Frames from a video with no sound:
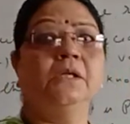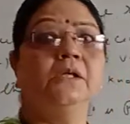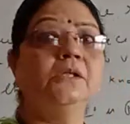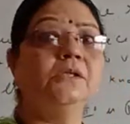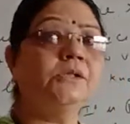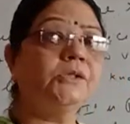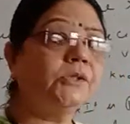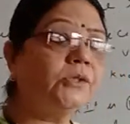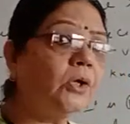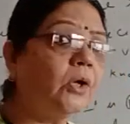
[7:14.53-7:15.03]

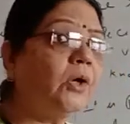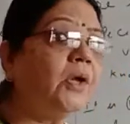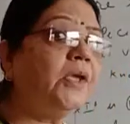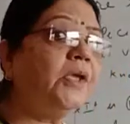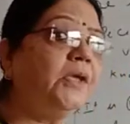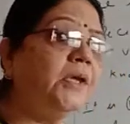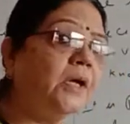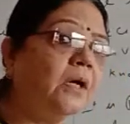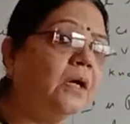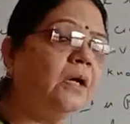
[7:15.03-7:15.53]

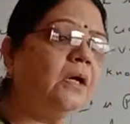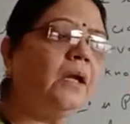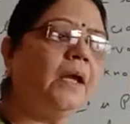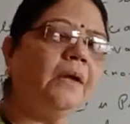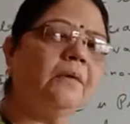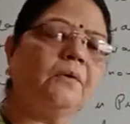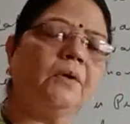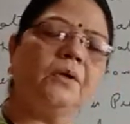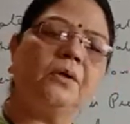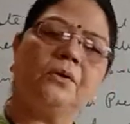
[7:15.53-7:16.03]
So here
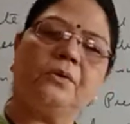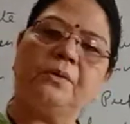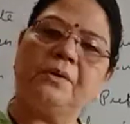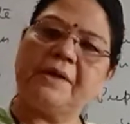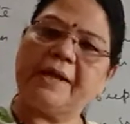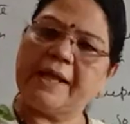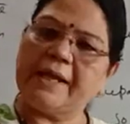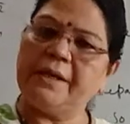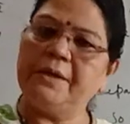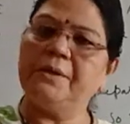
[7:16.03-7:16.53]
I
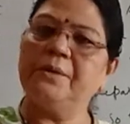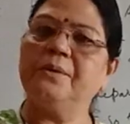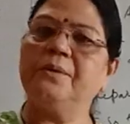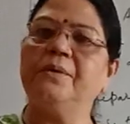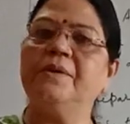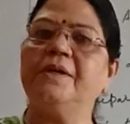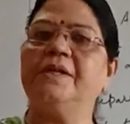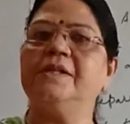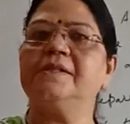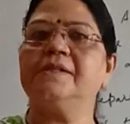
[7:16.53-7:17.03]
want to tell
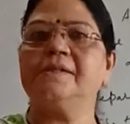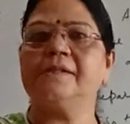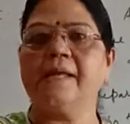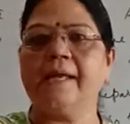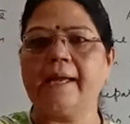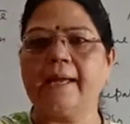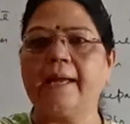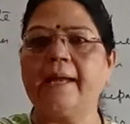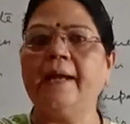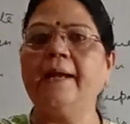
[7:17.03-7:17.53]
you is
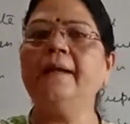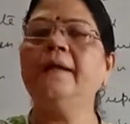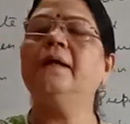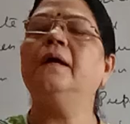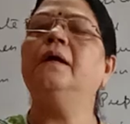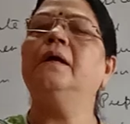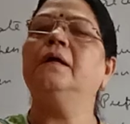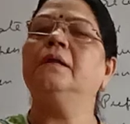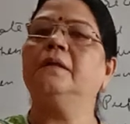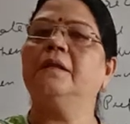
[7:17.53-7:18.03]

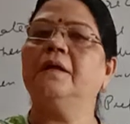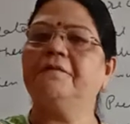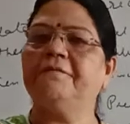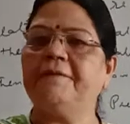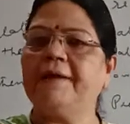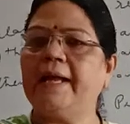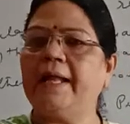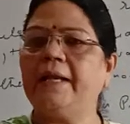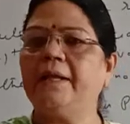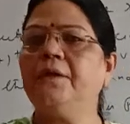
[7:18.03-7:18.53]
that the
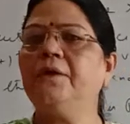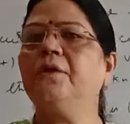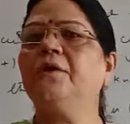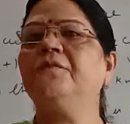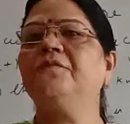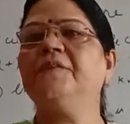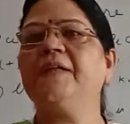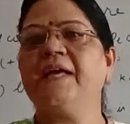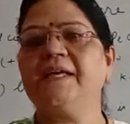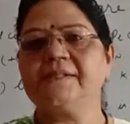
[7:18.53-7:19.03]
value
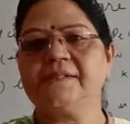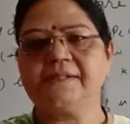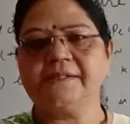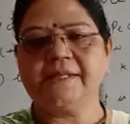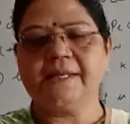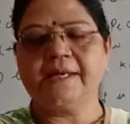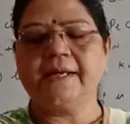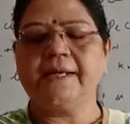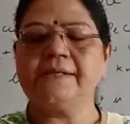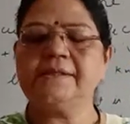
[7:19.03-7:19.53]
of the
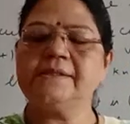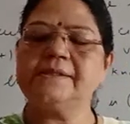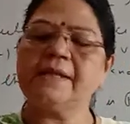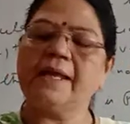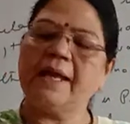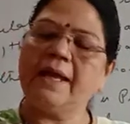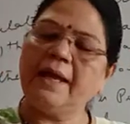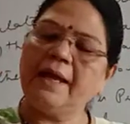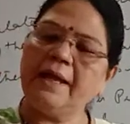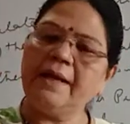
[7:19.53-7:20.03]
assets
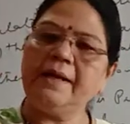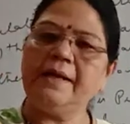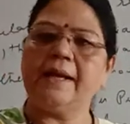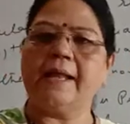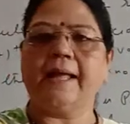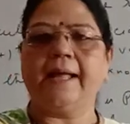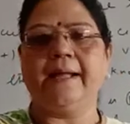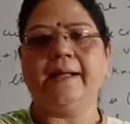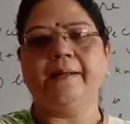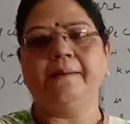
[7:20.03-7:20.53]
and
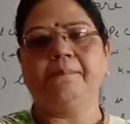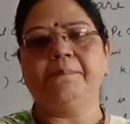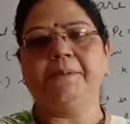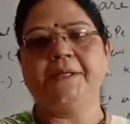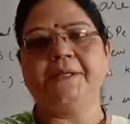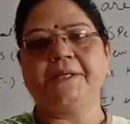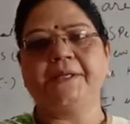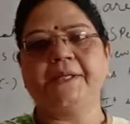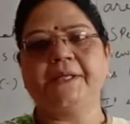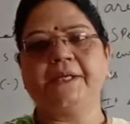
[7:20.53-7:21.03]

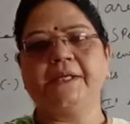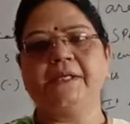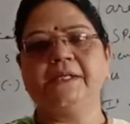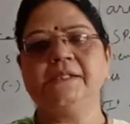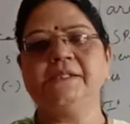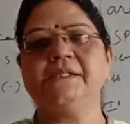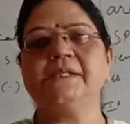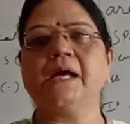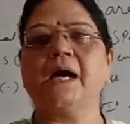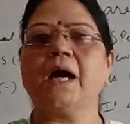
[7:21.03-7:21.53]

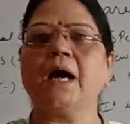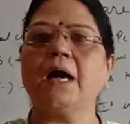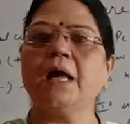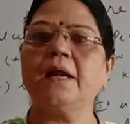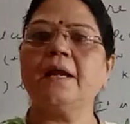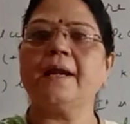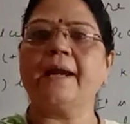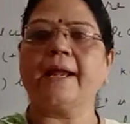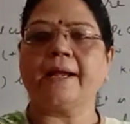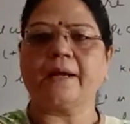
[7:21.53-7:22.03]
liabilities
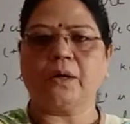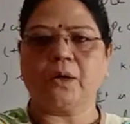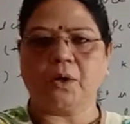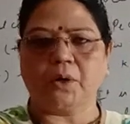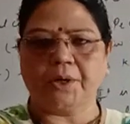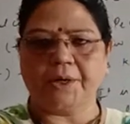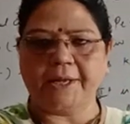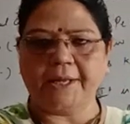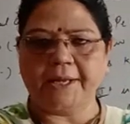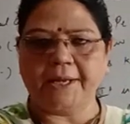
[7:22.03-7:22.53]
are
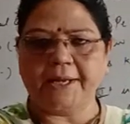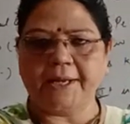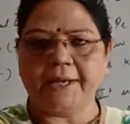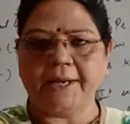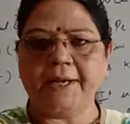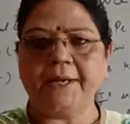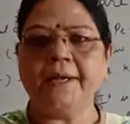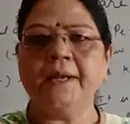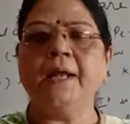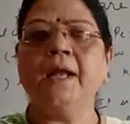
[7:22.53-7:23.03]

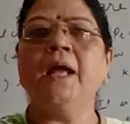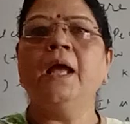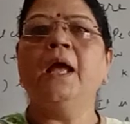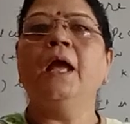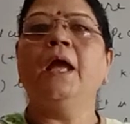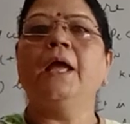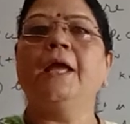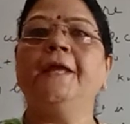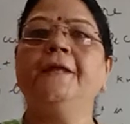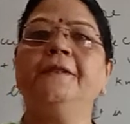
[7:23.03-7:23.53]
recorded
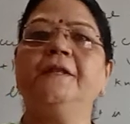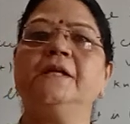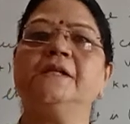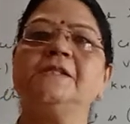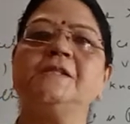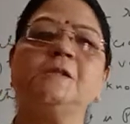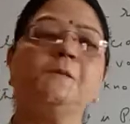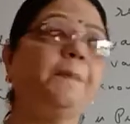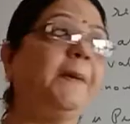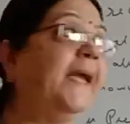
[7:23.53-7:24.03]
in the
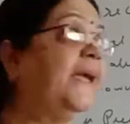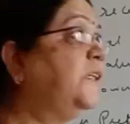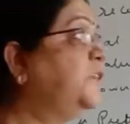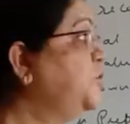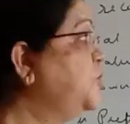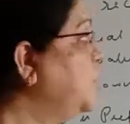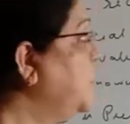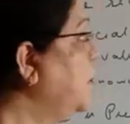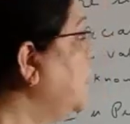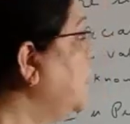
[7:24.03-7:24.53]
special